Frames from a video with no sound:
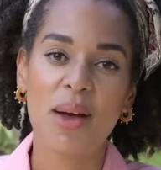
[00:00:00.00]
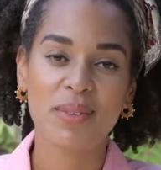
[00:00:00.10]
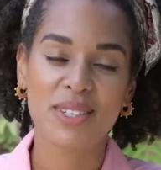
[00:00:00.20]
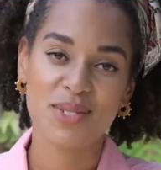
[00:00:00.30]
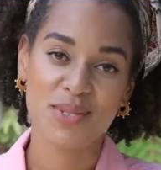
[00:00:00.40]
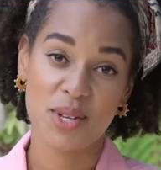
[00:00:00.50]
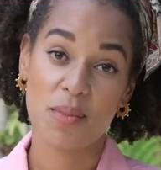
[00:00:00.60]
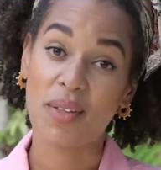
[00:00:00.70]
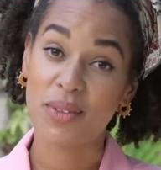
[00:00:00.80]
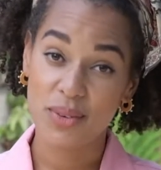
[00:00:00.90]
I'm going to talk to you
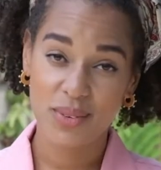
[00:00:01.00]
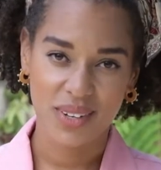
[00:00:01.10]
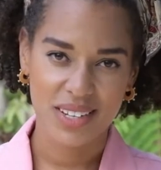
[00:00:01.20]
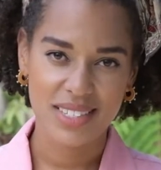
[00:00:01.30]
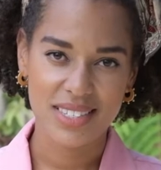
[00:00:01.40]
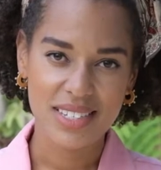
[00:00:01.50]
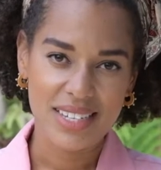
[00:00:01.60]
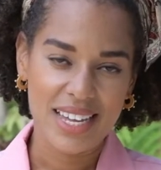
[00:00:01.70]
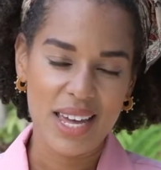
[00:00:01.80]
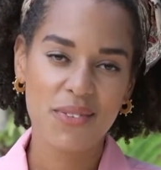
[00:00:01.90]
about the corners.
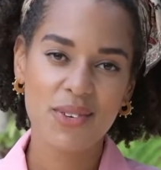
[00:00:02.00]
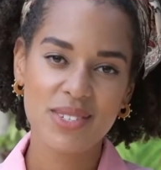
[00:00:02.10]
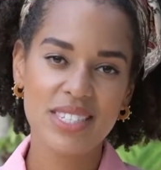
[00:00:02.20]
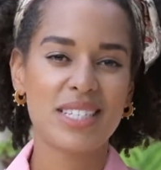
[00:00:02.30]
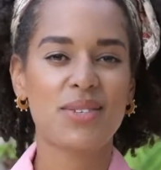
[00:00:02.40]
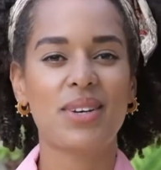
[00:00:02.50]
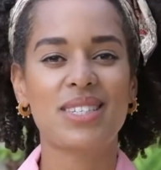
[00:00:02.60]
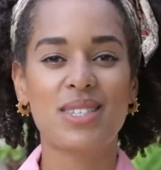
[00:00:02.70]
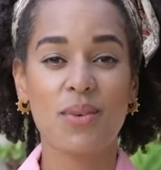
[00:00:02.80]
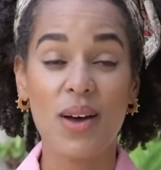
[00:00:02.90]
If your seat's quite
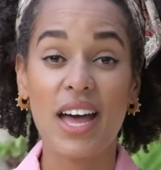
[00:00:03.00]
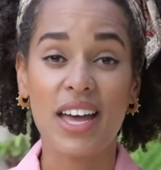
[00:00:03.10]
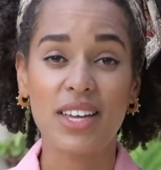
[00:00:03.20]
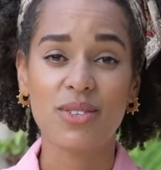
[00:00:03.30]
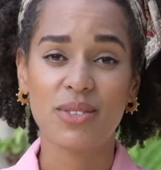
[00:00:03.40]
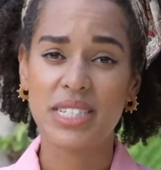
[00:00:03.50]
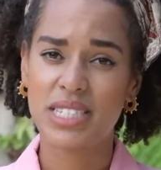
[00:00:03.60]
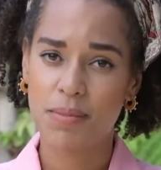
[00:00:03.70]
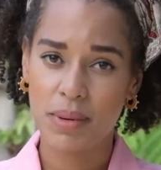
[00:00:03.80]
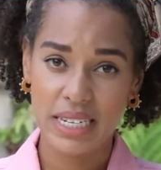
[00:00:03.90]
square, you'll need
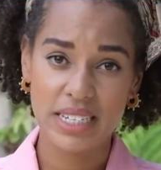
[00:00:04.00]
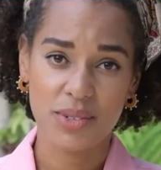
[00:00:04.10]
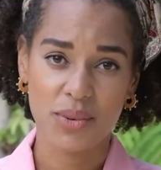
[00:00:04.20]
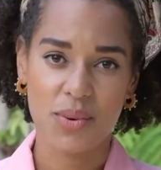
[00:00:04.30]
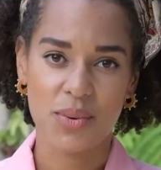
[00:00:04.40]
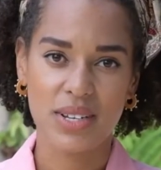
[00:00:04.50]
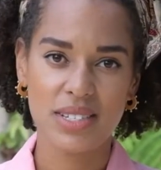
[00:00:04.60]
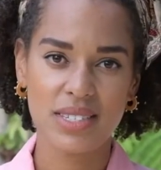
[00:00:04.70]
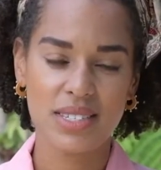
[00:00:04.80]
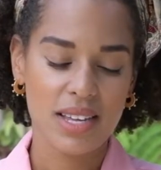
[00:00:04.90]
to pleat your
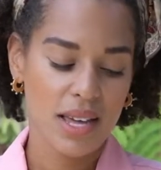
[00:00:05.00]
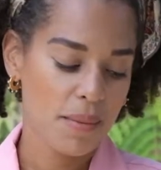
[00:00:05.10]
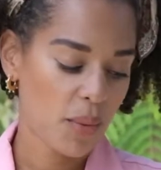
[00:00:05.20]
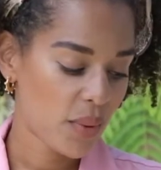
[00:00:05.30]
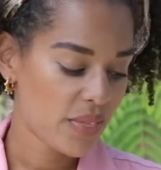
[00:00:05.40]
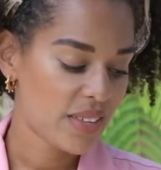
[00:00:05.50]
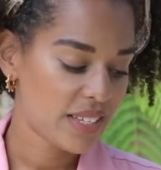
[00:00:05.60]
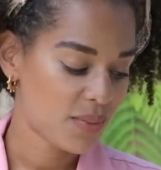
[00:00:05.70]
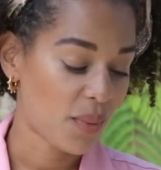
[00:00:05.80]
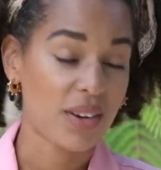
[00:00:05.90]
corners, but with
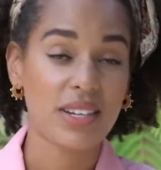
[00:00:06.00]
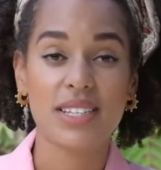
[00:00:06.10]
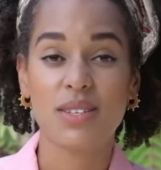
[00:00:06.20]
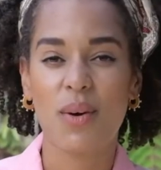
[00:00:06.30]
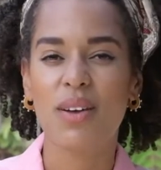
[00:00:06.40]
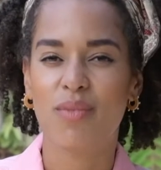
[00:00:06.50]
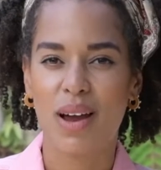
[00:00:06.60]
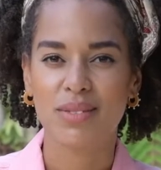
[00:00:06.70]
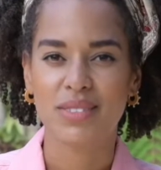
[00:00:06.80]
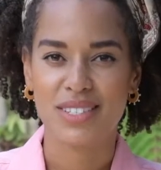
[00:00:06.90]
this one, it's quite
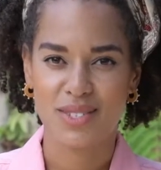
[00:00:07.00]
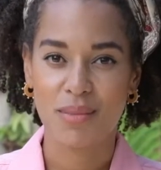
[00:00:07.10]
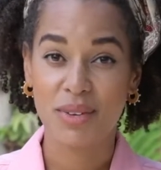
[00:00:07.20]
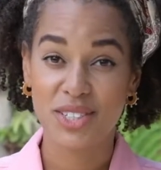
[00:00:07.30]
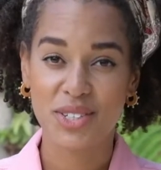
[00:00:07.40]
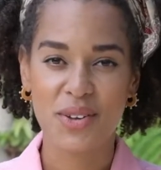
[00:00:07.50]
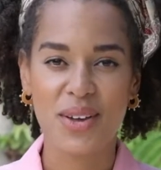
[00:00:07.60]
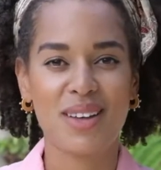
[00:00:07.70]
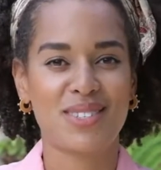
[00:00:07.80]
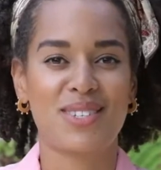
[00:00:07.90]
rounded, so I'm going to show you
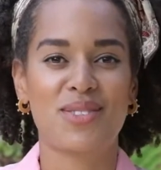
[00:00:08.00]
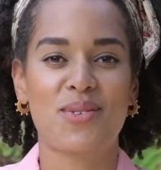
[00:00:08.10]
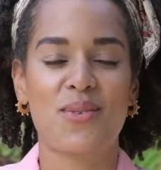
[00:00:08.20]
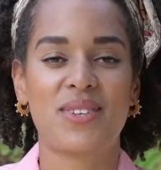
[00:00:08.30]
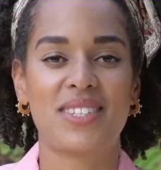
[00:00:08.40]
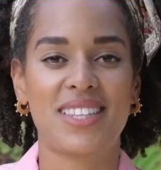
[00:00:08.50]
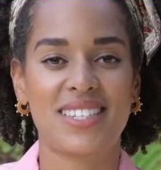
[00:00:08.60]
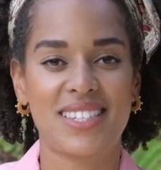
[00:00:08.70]
how to do the corners in this